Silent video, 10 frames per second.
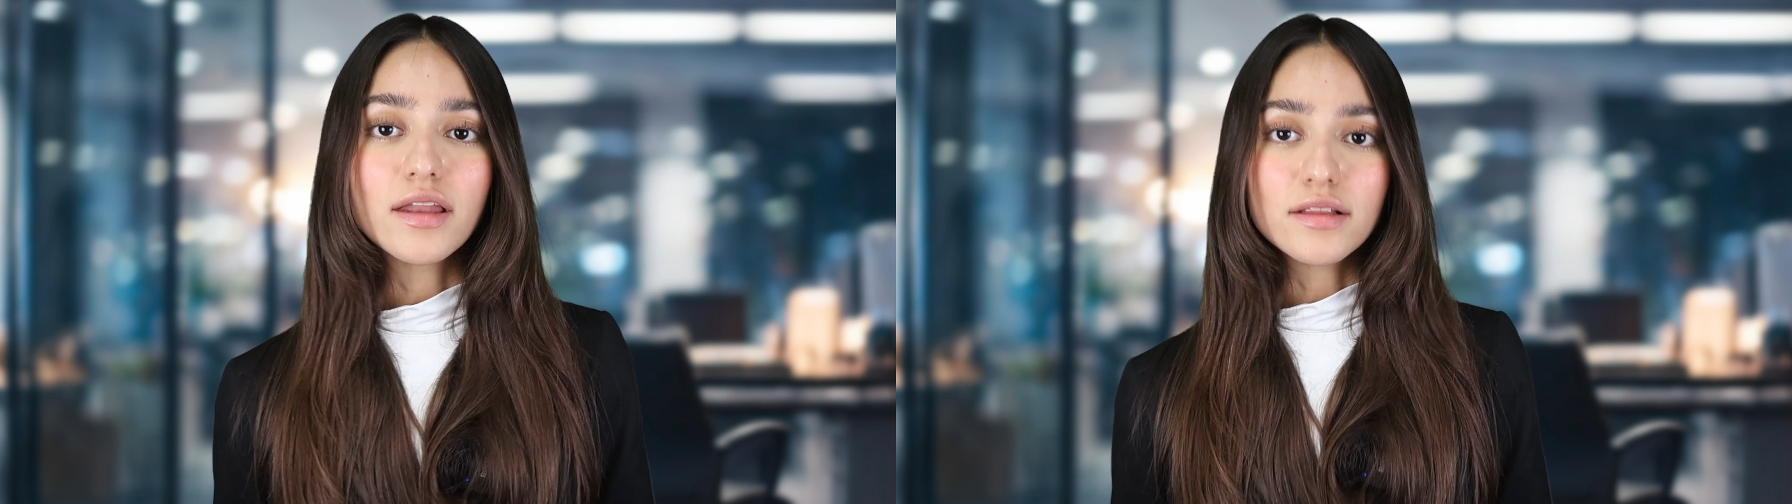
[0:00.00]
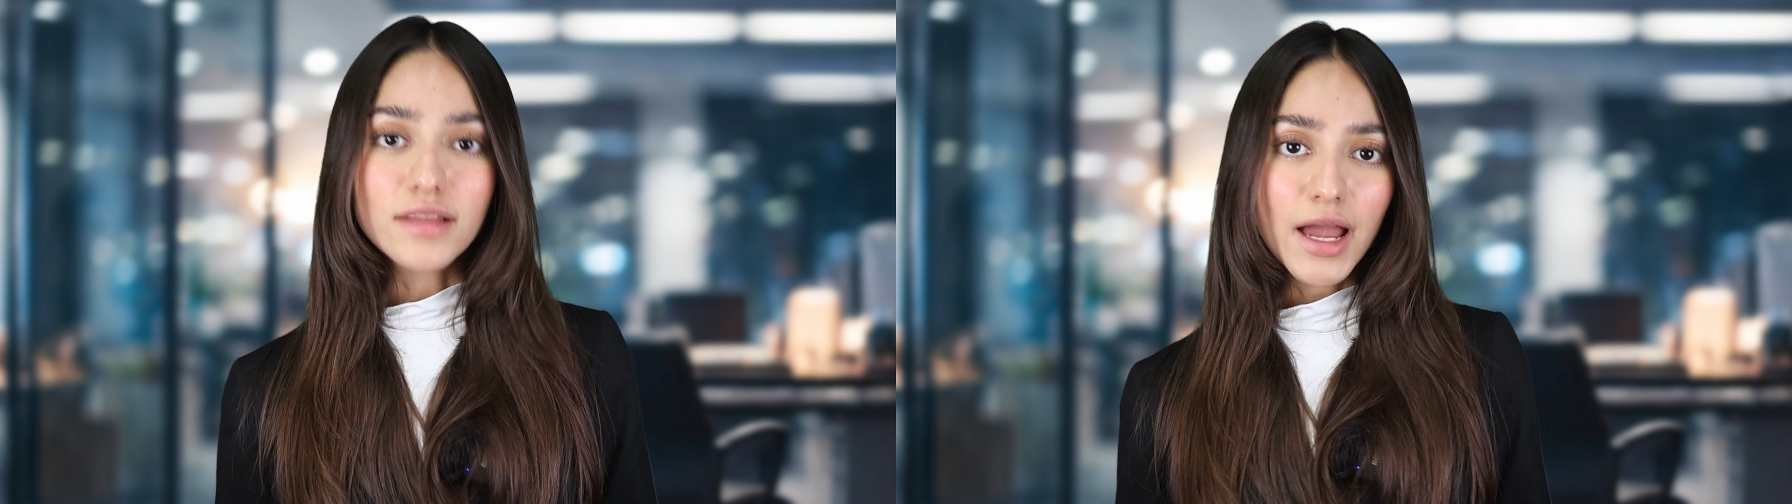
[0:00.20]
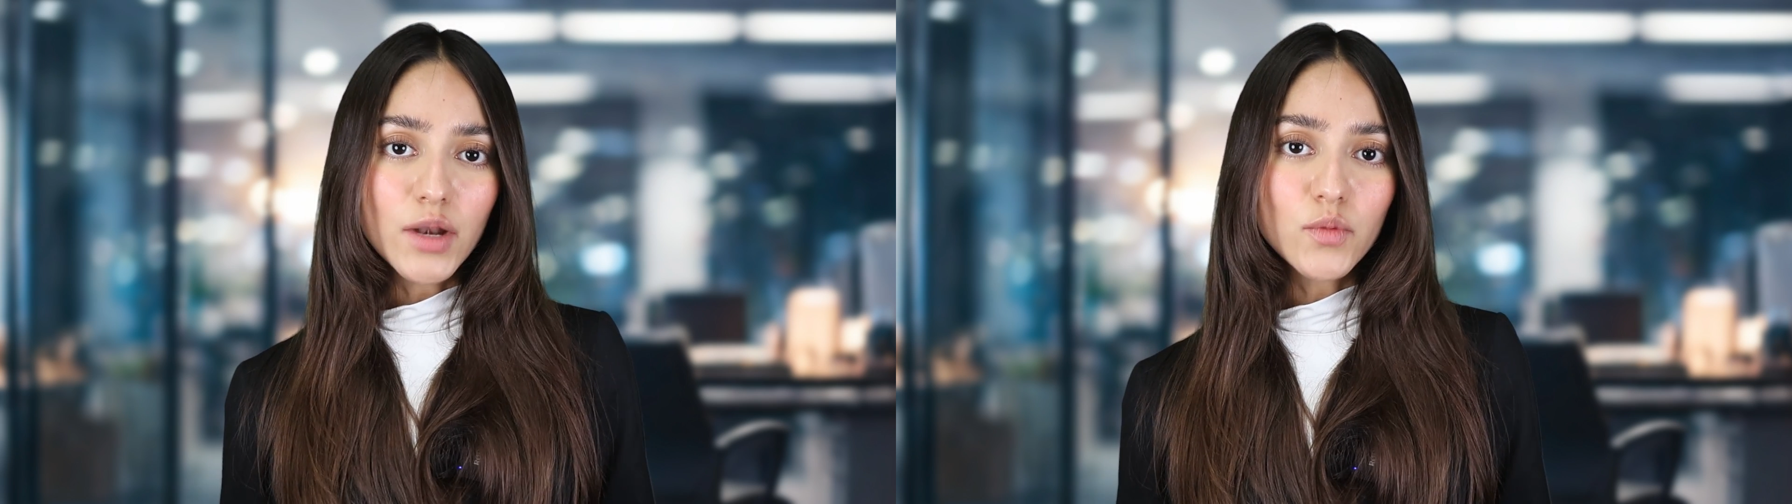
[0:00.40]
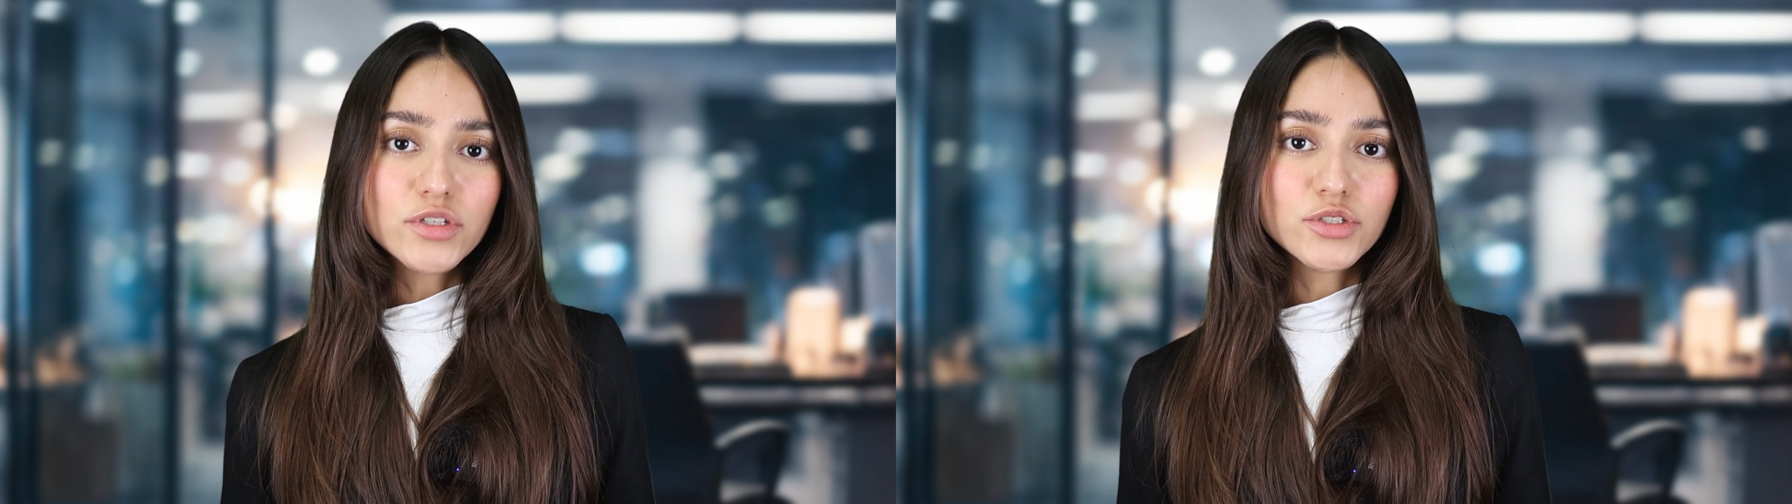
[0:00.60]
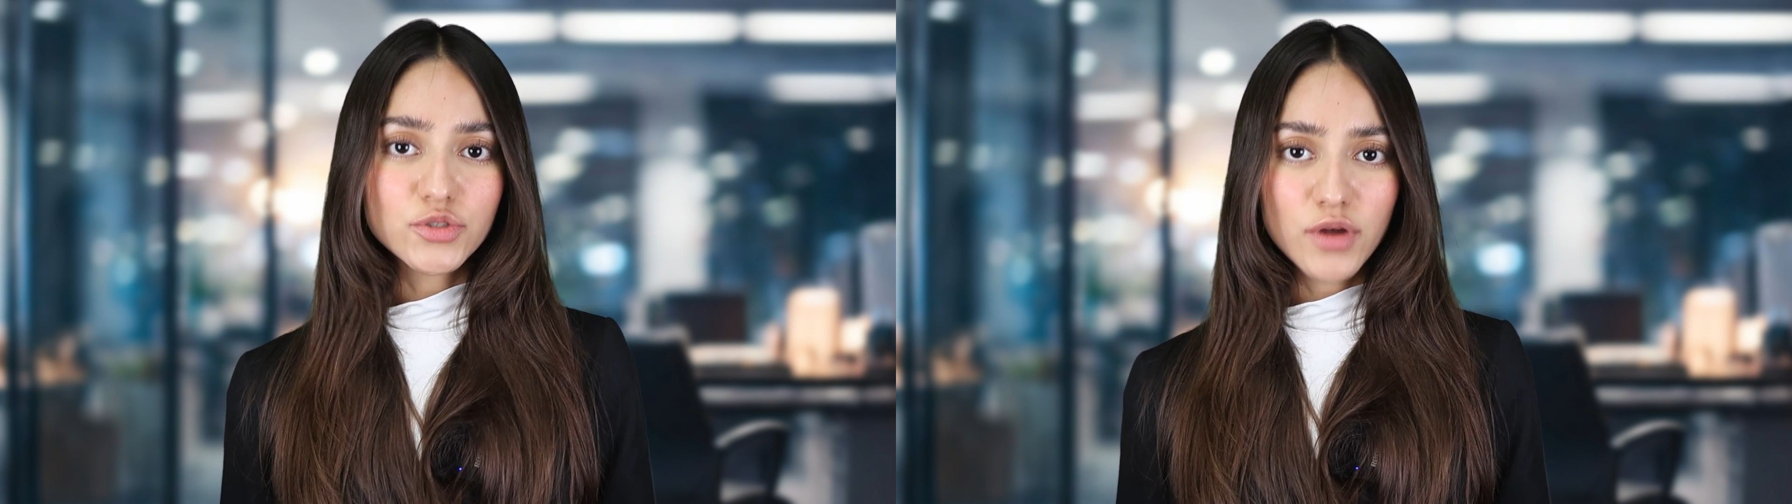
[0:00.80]
and aligned
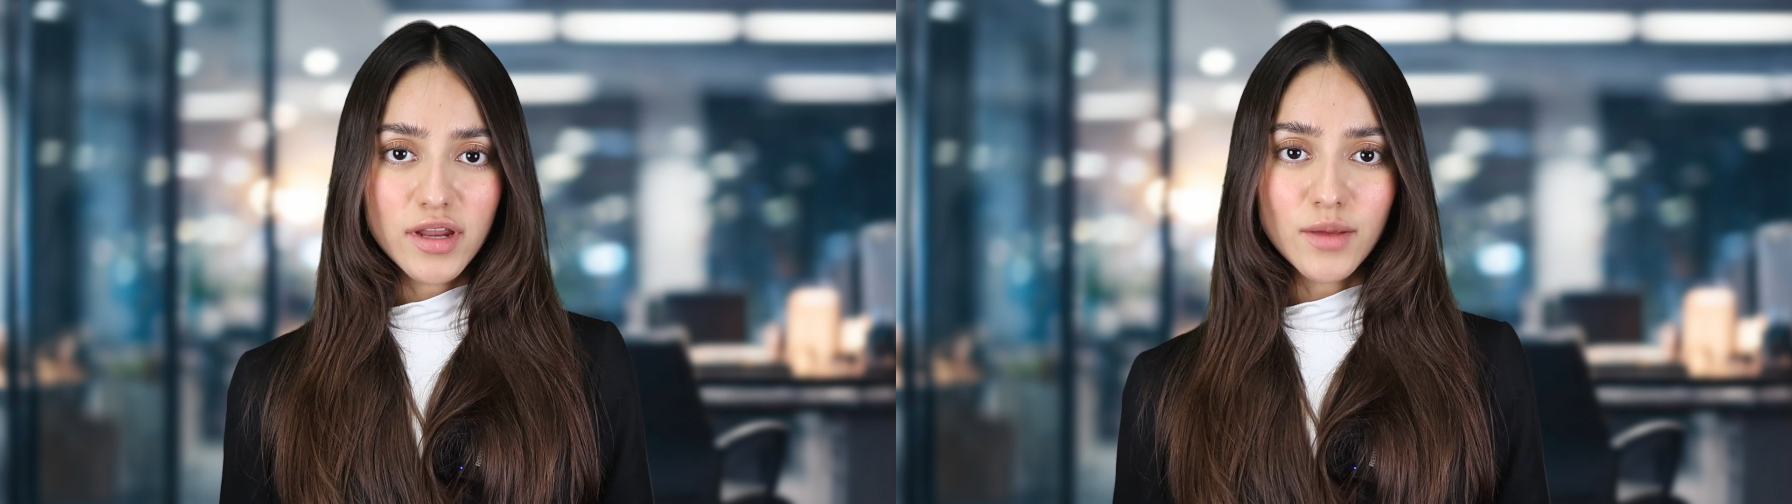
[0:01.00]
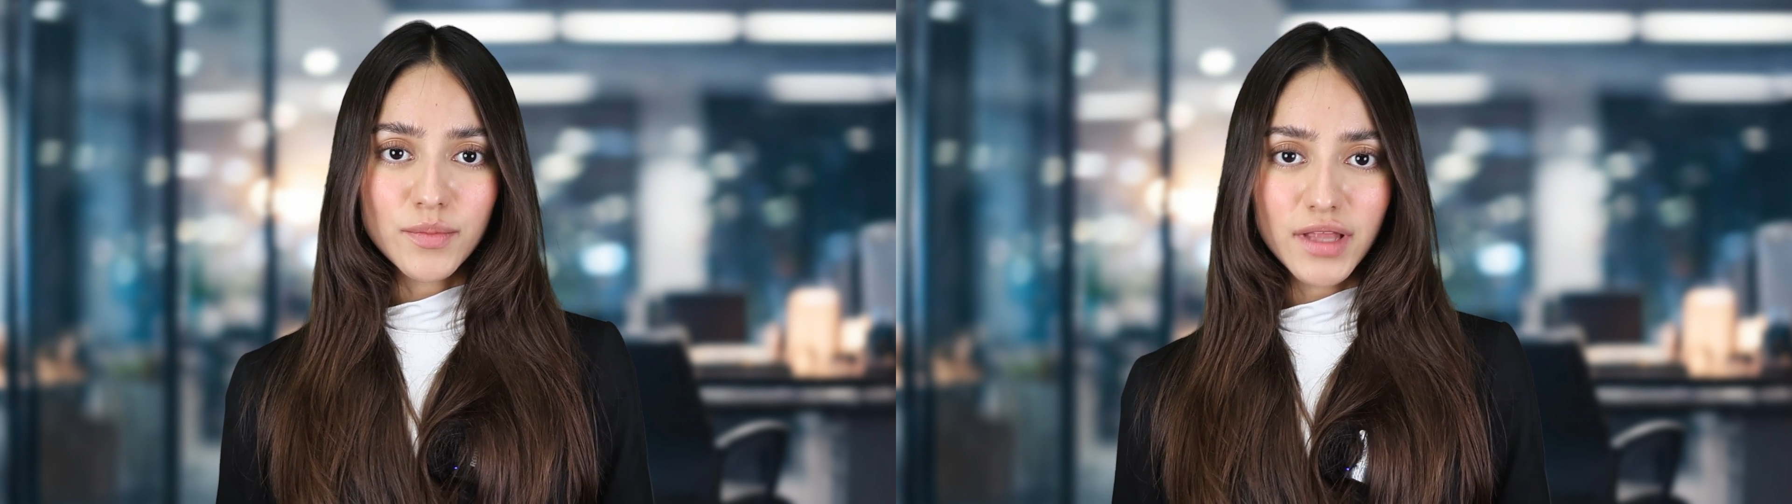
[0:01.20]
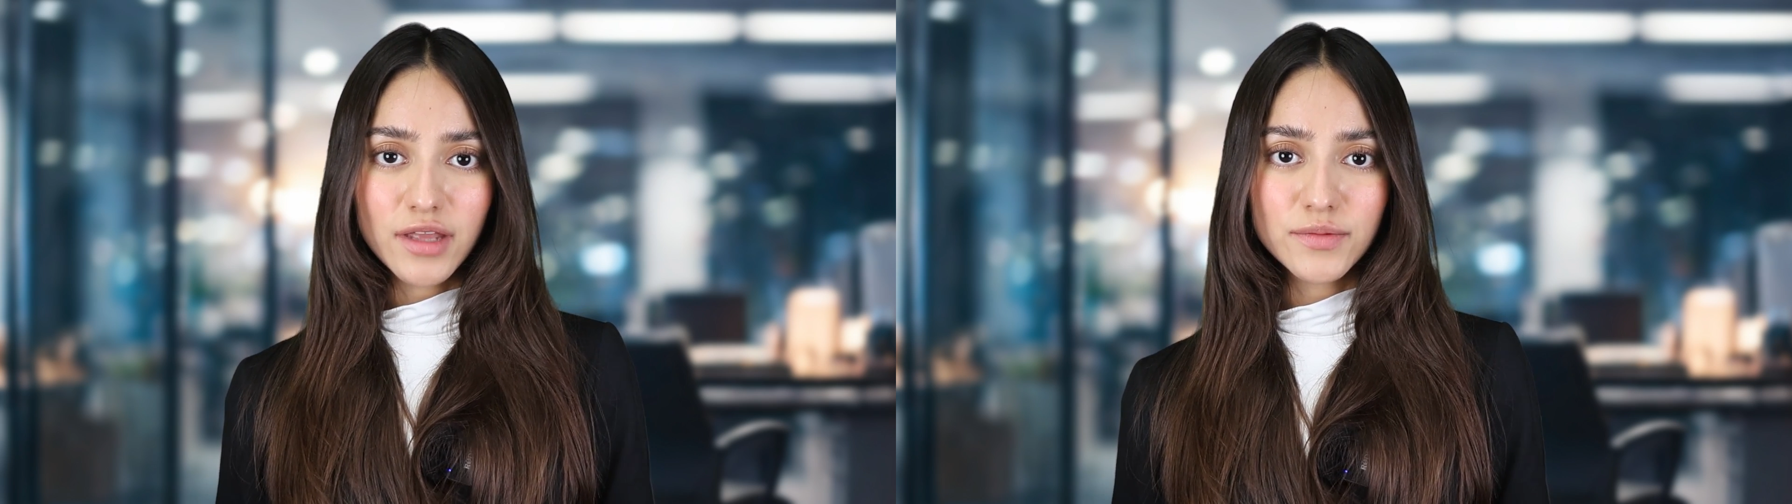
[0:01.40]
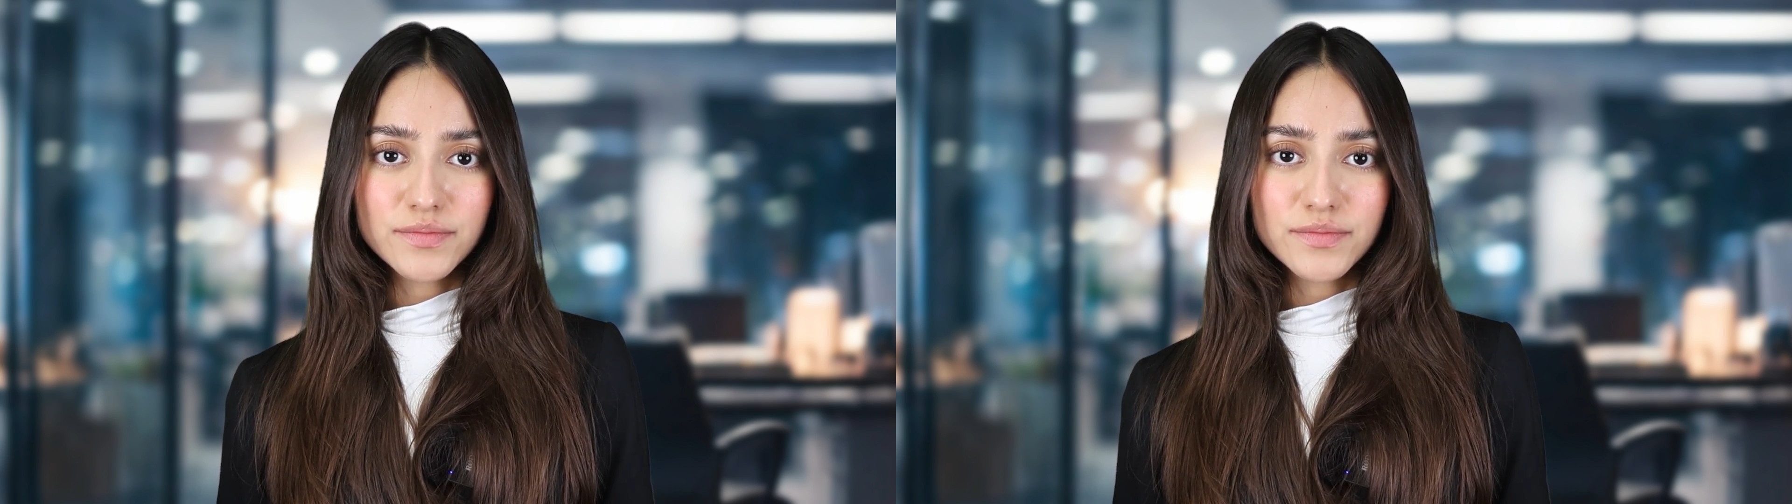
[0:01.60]
with your trading plan.